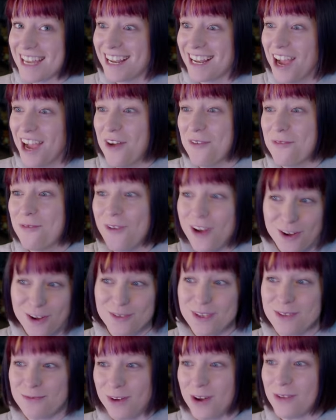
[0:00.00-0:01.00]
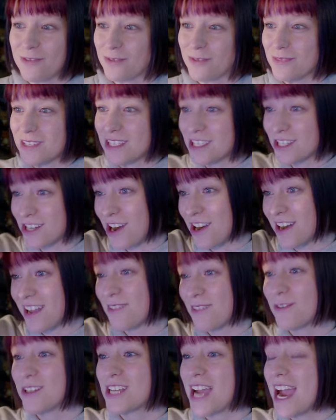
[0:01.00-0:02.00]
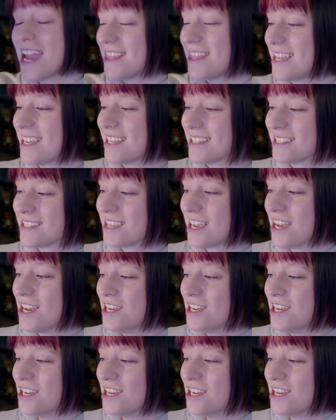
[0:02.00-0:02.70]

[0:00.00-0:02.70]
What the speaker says: of where we were when we started, which I think is